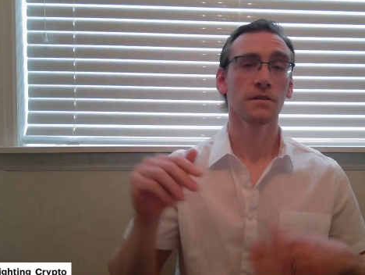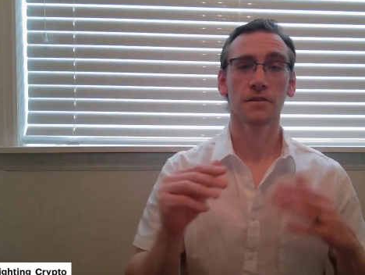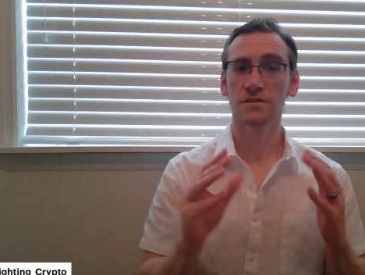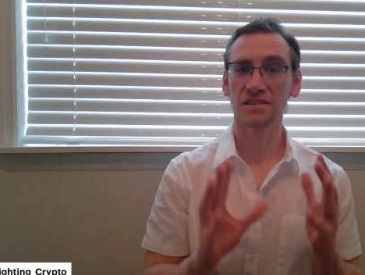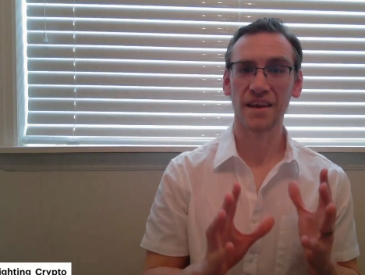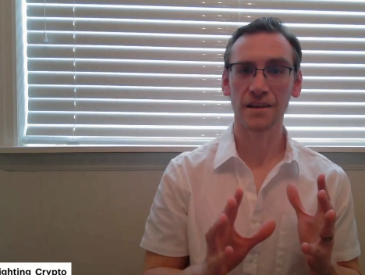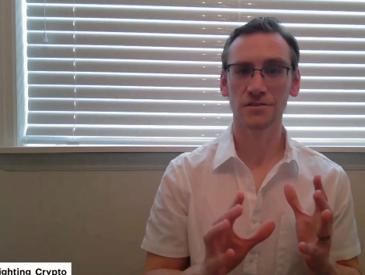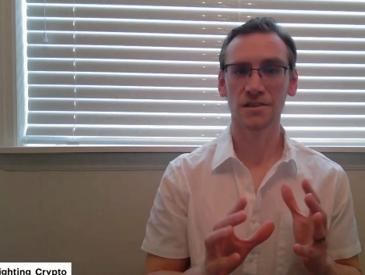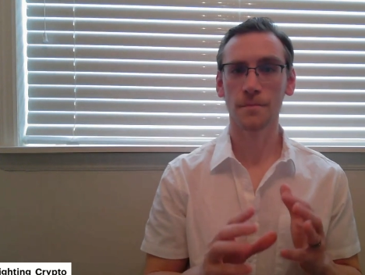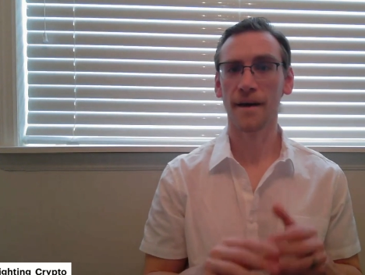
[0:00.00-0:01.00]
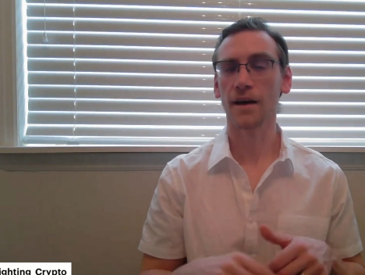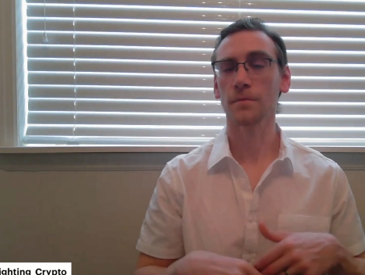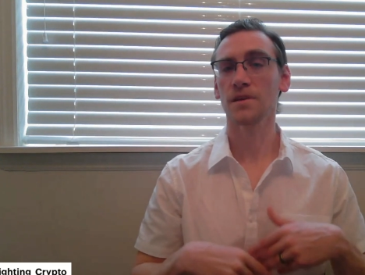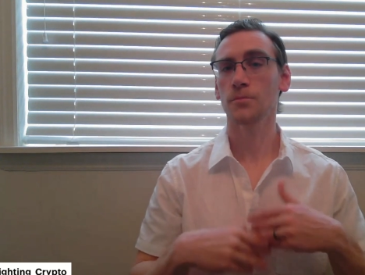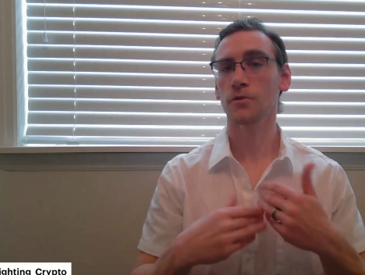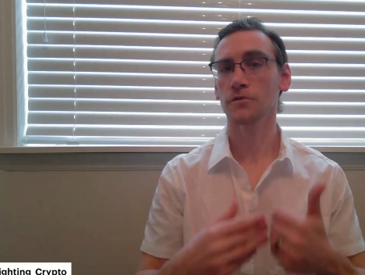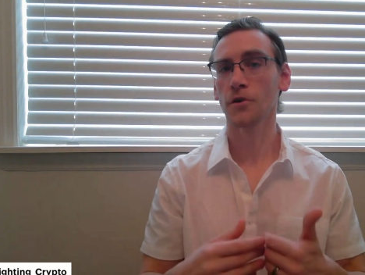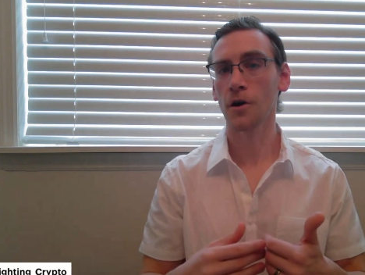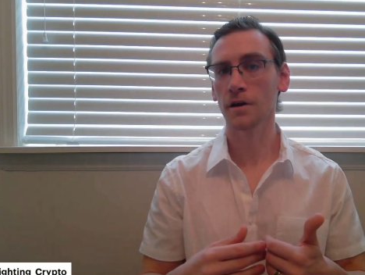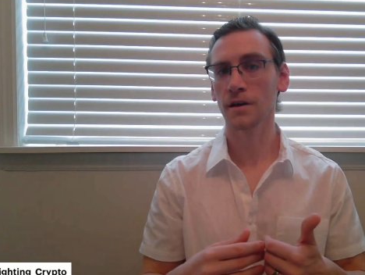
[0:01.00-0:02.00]
There's attention about it. People are
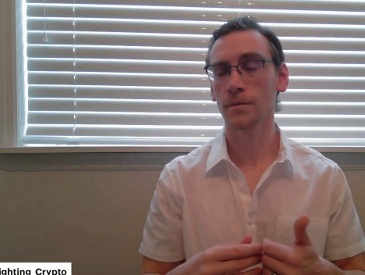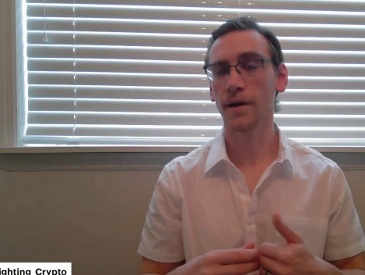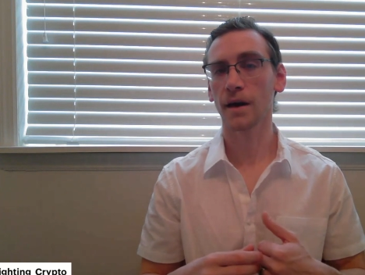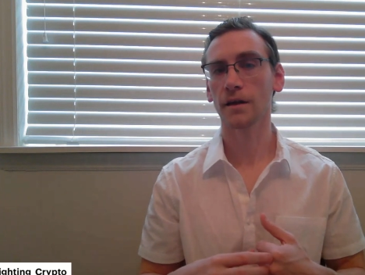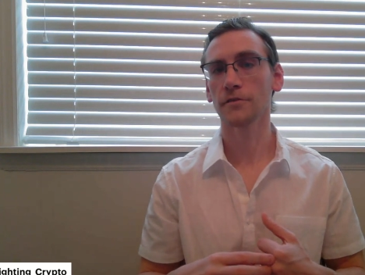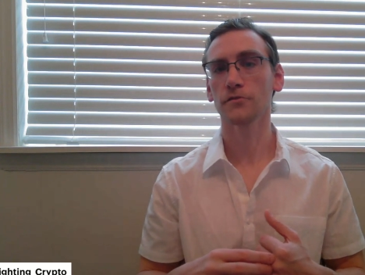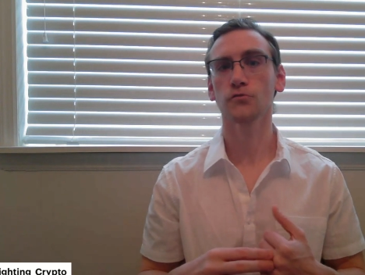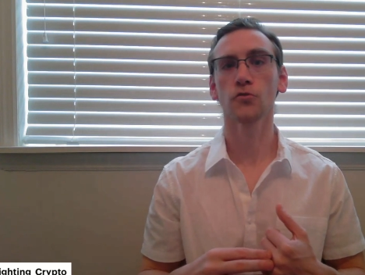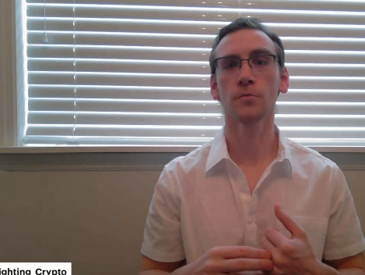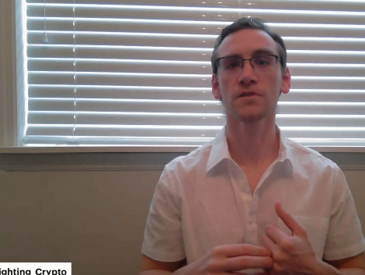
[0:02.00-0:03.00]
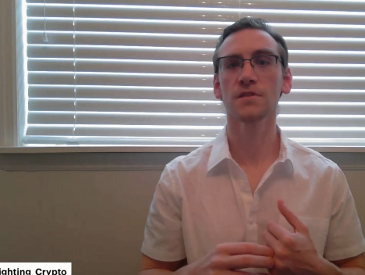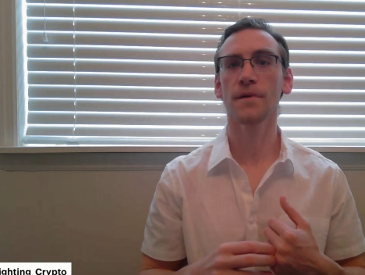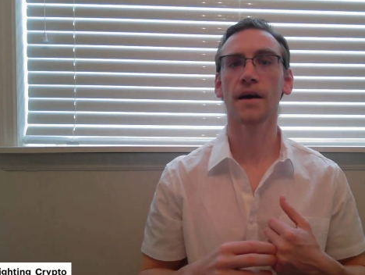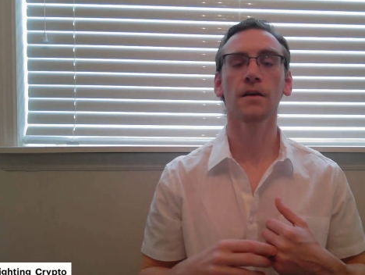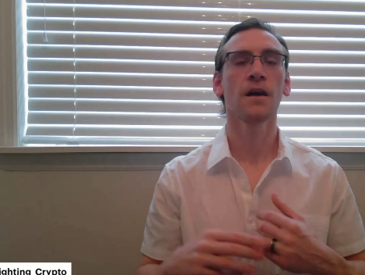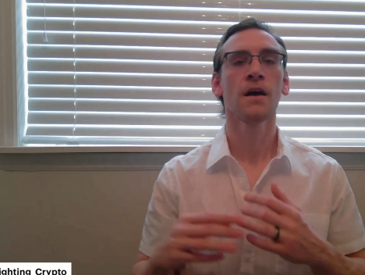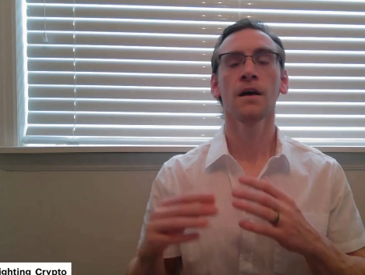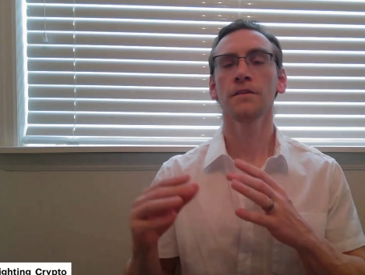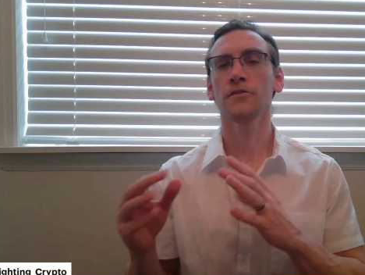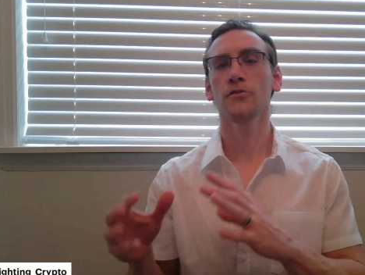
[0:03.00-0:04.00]
talking about it. There's rumors about
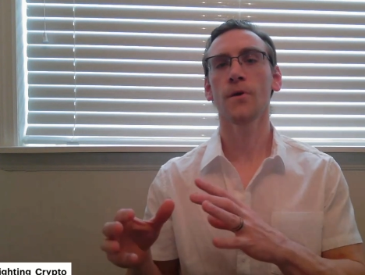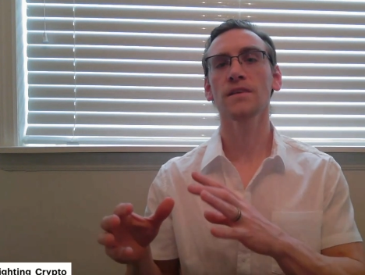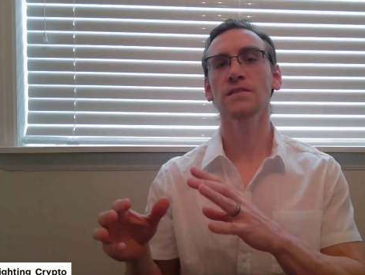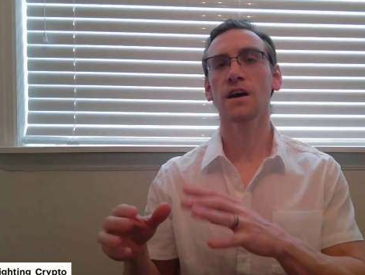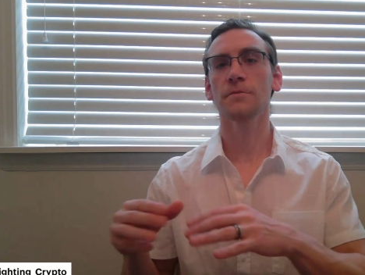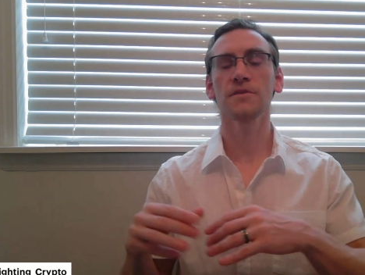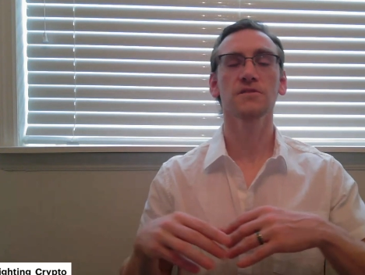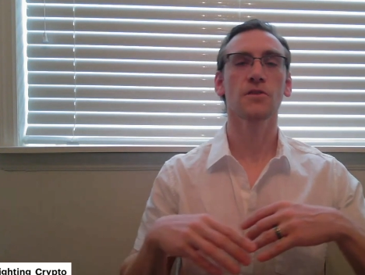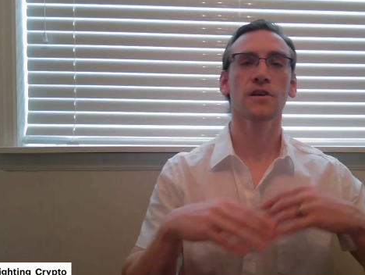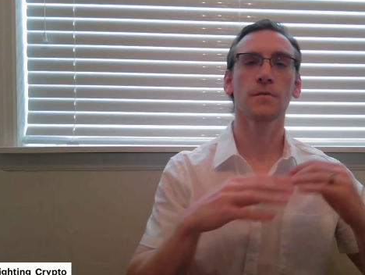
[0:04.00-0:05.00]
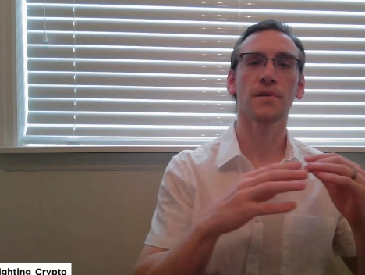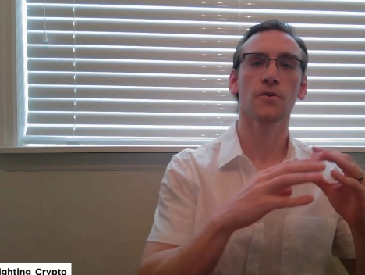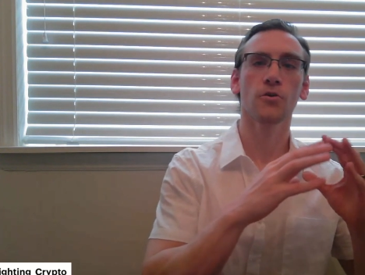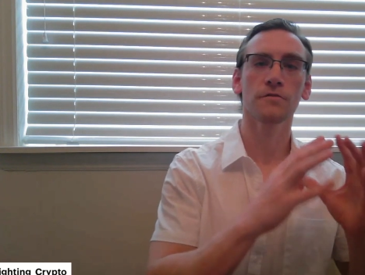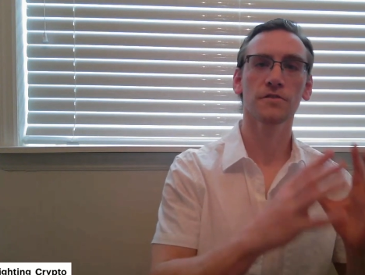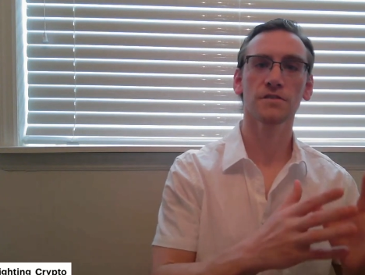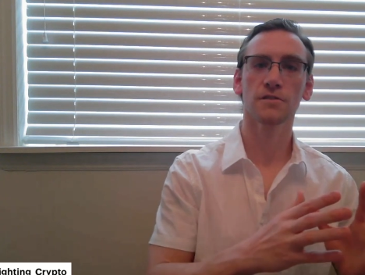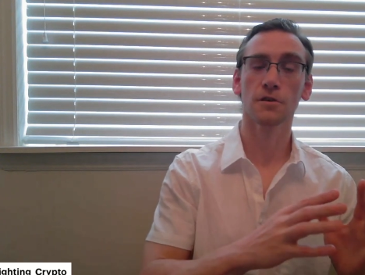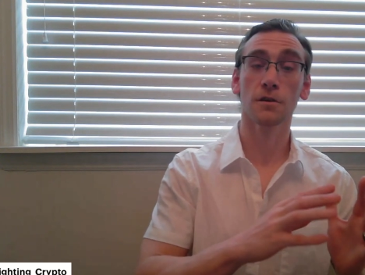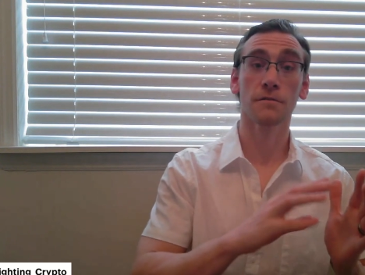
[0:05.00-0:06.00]
the US government starting a Bitcoin
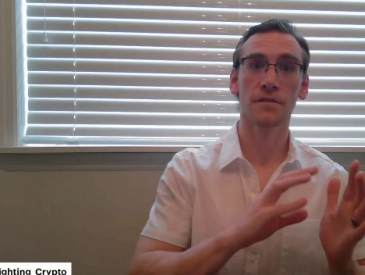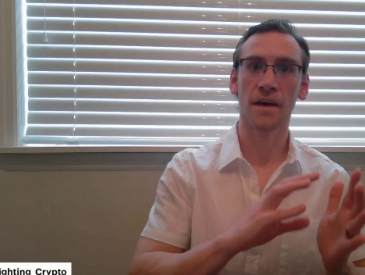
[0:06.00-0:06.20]
reserve.